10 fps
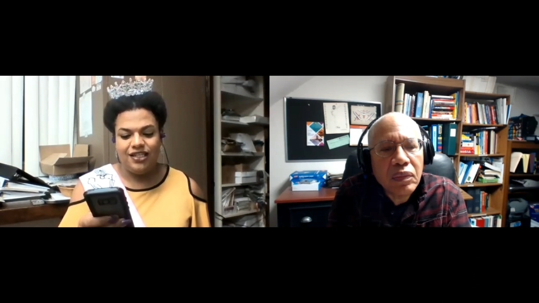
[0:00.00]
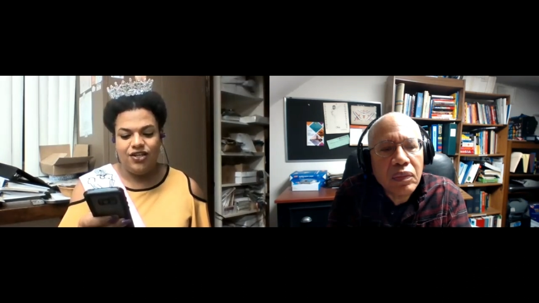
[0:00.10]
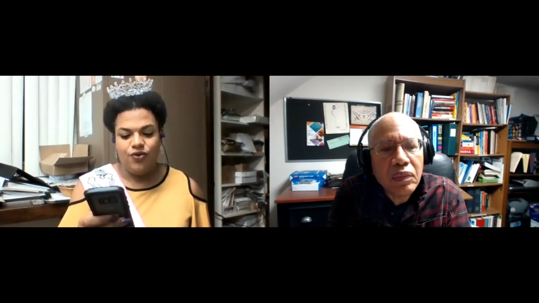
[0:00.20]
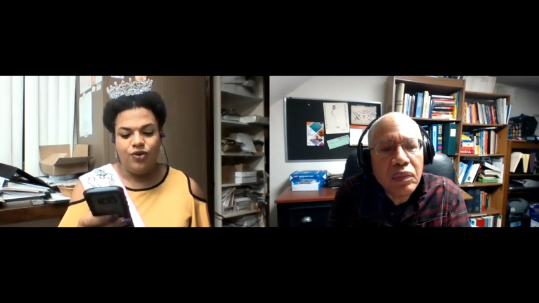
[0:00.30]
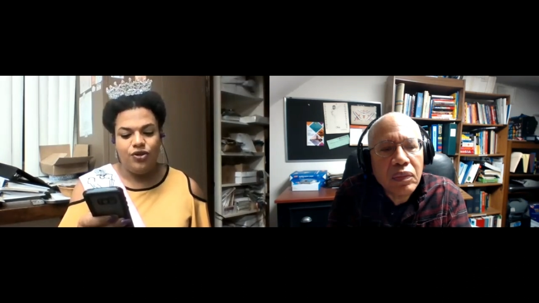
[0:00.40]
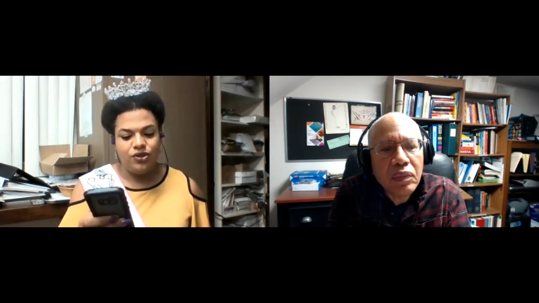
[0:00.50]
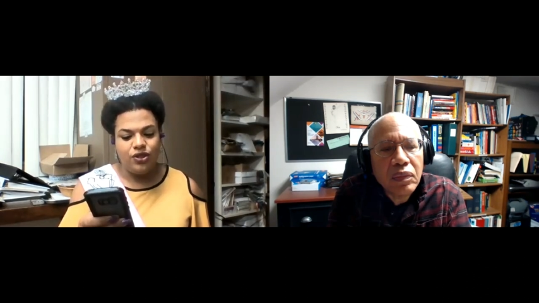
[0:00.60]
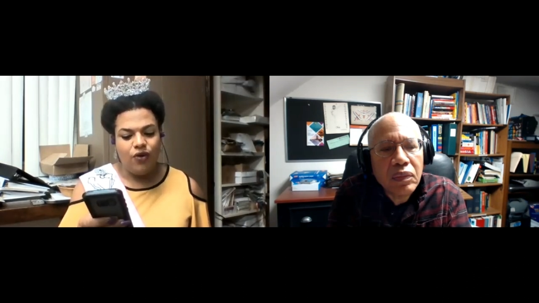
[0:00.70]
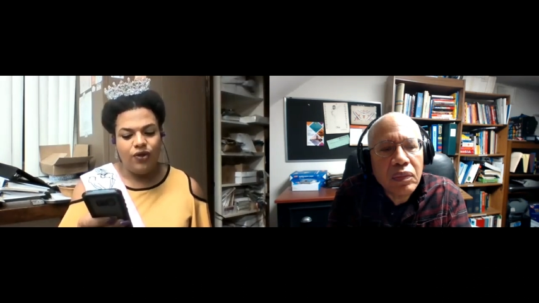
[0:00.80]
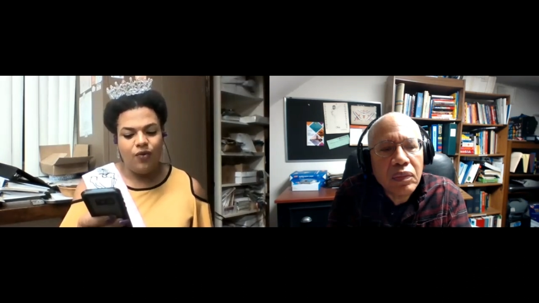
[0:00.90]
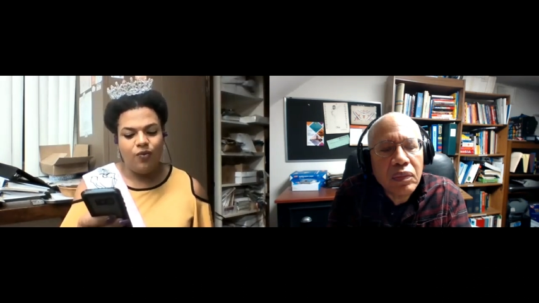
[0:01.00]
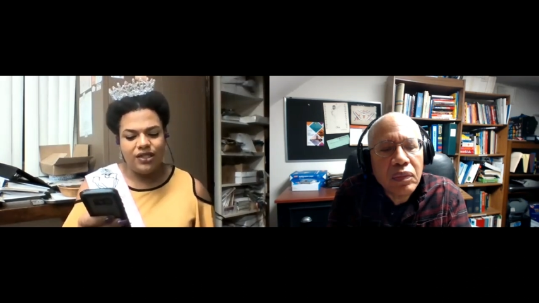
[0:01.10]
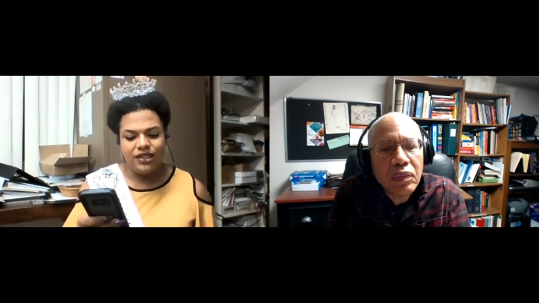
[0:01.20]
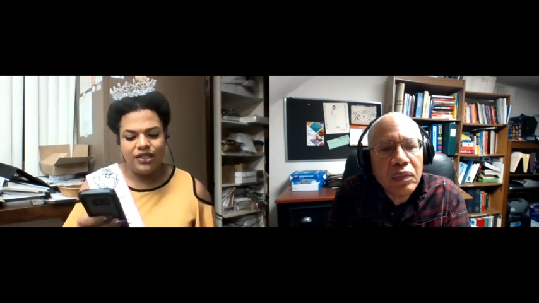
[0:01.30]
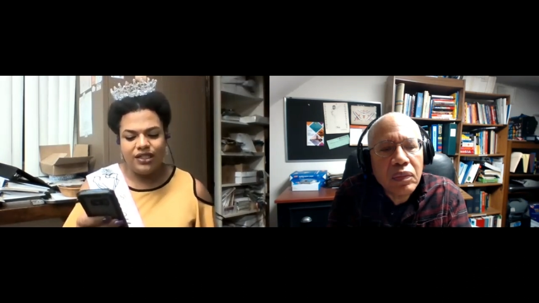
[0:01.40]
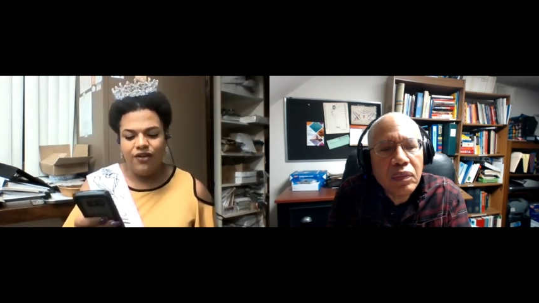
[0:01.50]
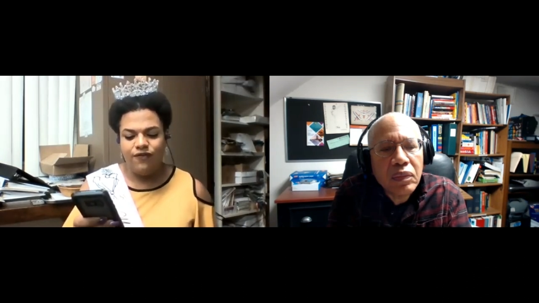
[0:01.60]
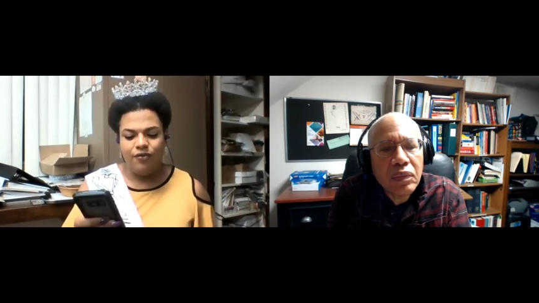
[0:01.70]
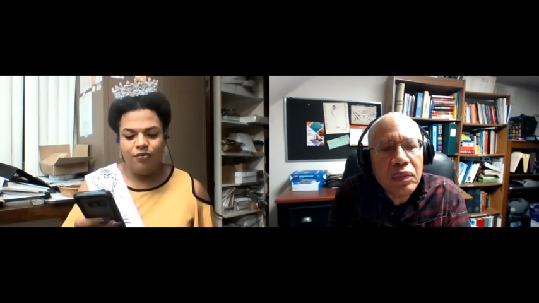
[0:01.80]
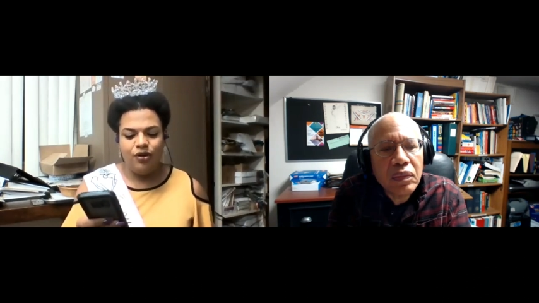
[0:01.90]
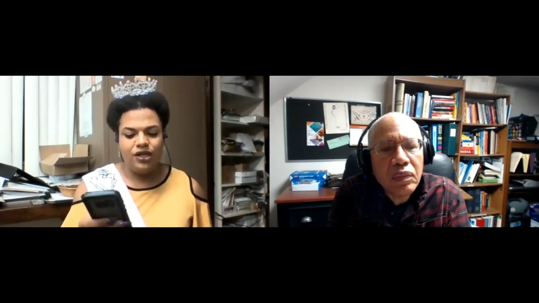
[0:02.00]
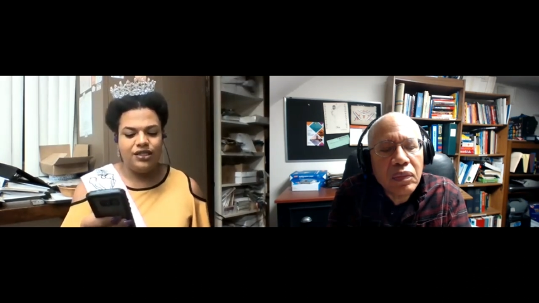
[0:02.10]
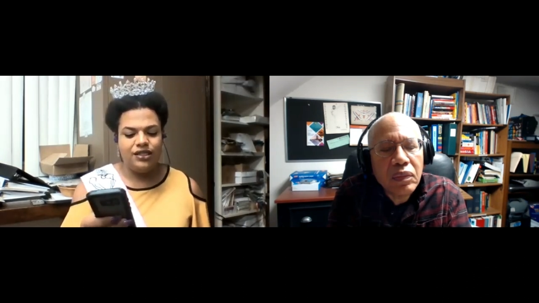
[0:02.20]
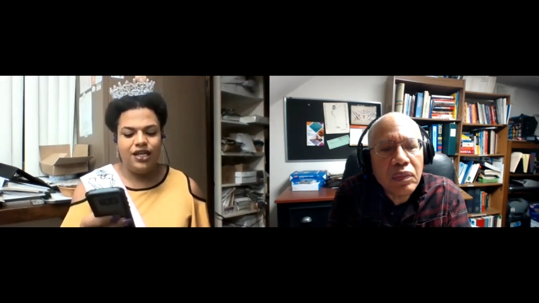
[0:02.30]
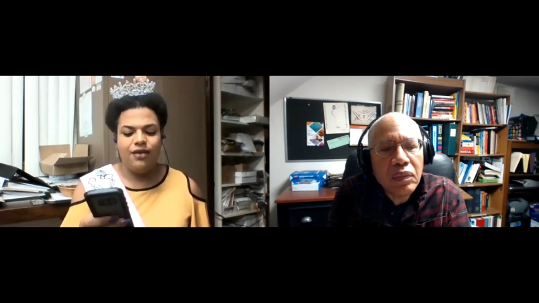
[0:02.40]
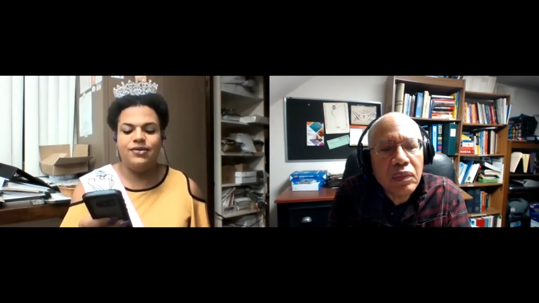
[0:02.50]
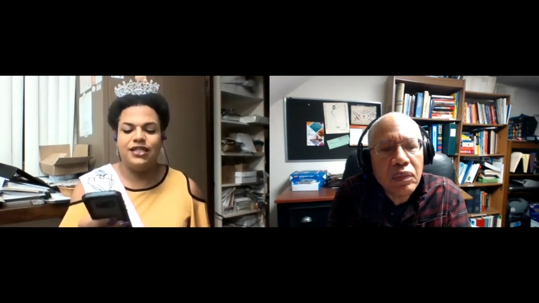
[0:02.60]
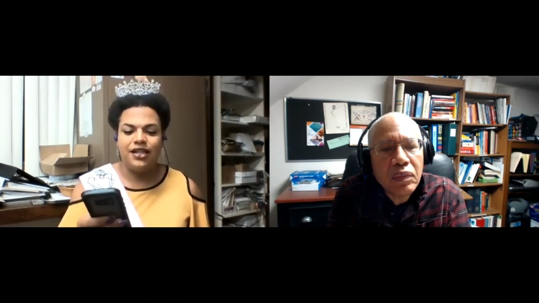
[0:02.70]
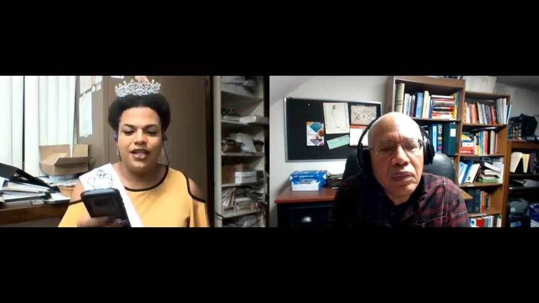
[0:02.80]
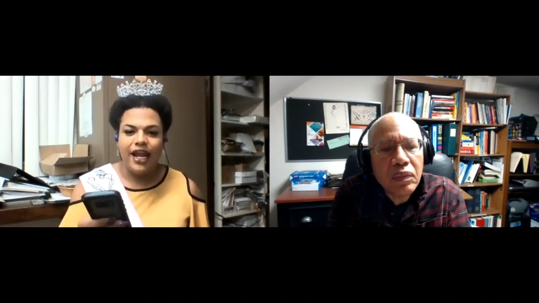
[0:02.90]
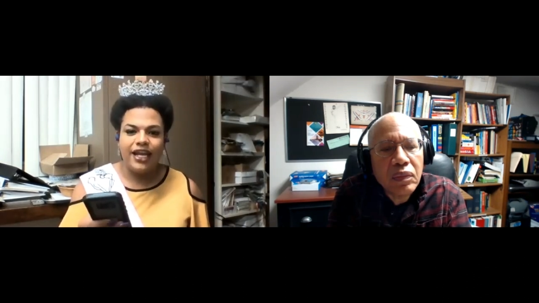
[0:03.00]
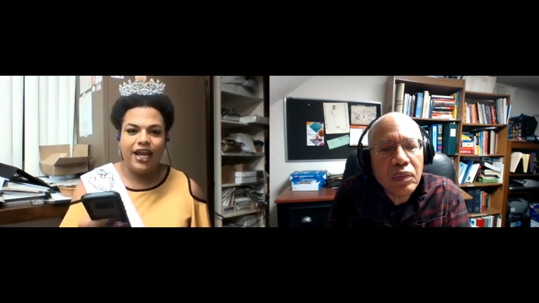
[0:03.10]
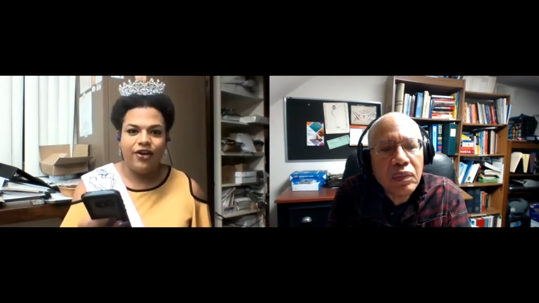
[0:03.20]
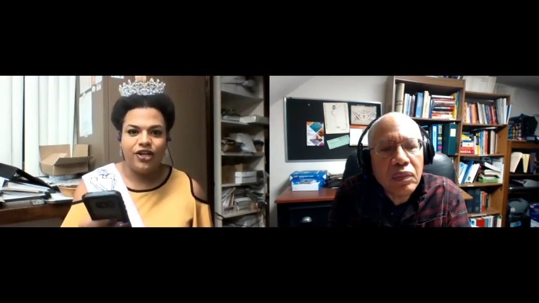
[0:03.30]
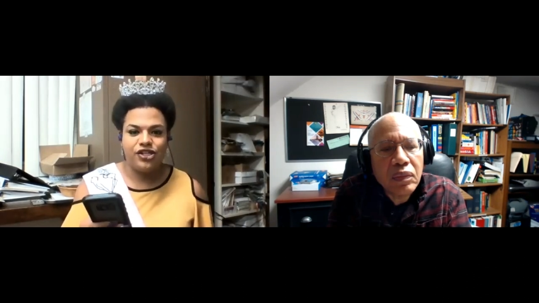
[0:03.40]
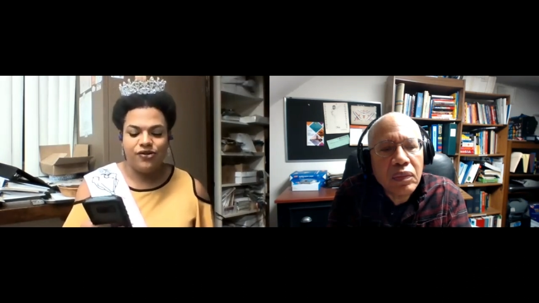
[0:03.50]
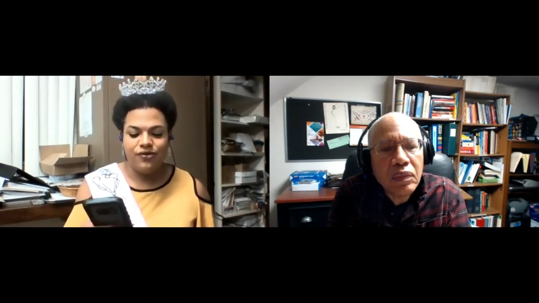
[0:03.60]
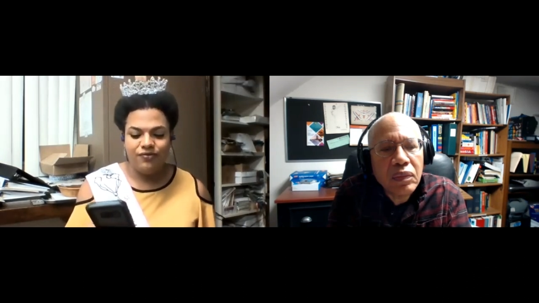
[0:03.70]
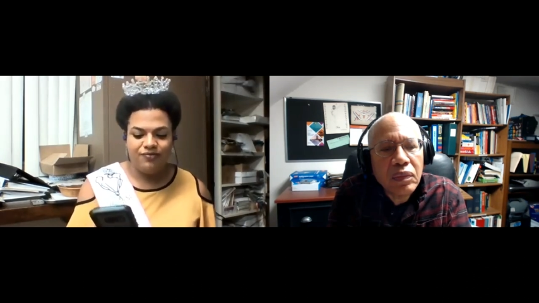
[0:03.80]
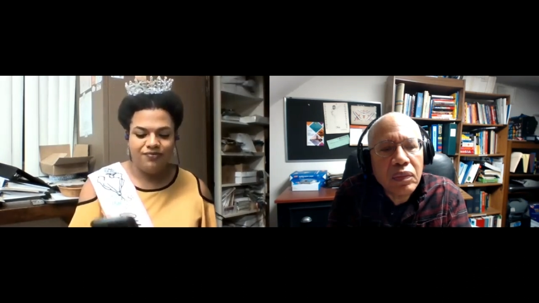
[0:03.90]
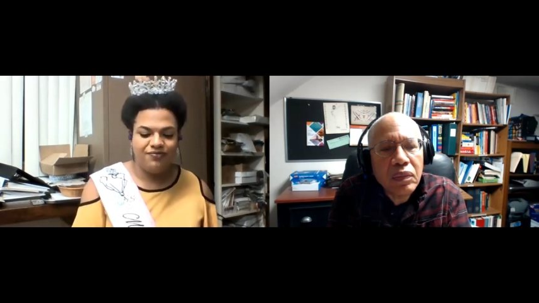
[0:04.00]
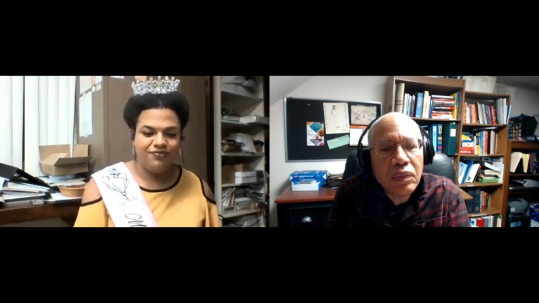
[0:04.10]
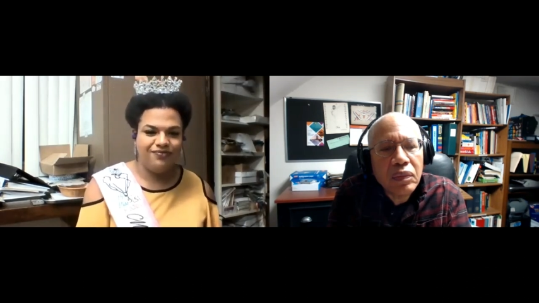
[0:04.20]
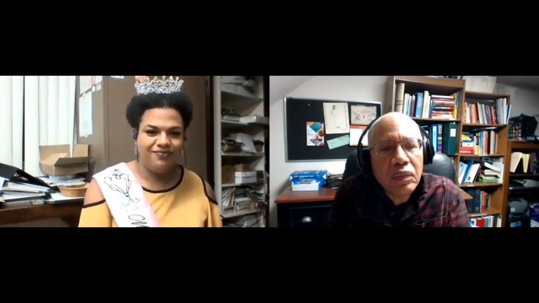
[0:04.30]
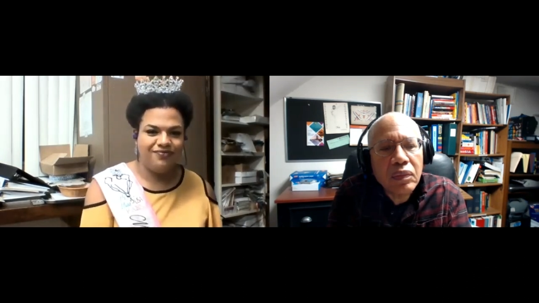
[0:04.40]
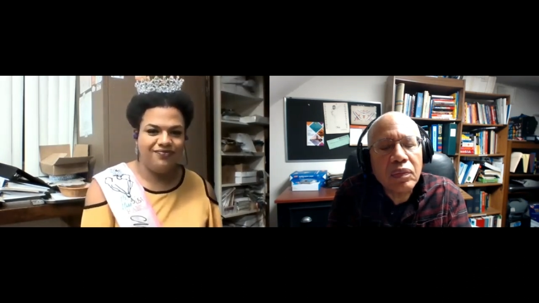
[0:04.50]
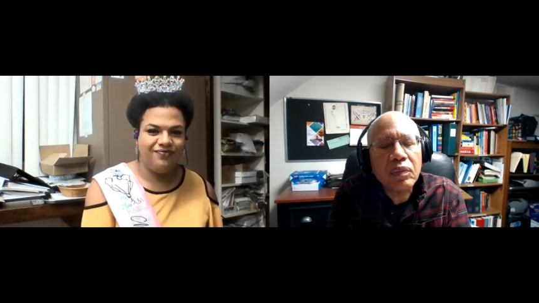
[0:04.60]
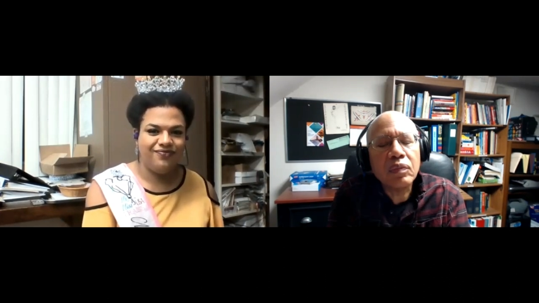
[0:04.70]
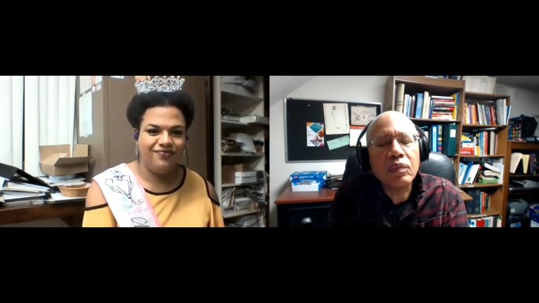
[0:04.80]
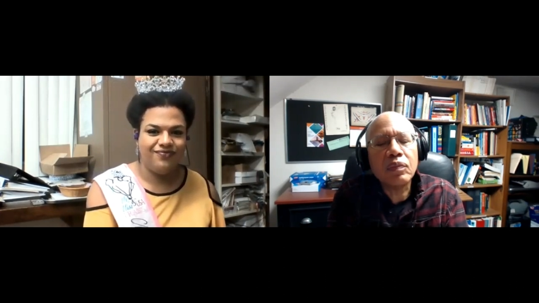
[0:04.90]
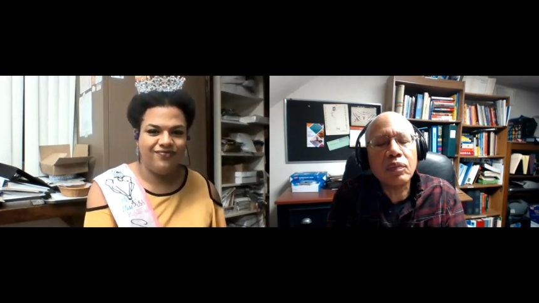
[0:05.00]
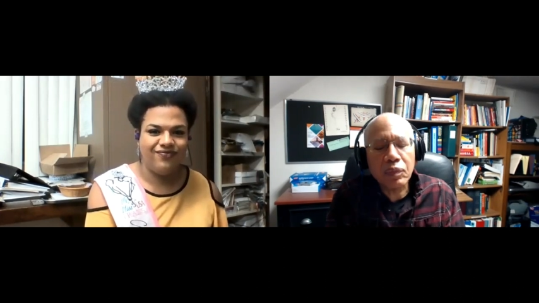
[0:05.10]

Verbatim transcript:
Speaker 1: when you saw only one set of footprints, it was then that I carried you. Mm.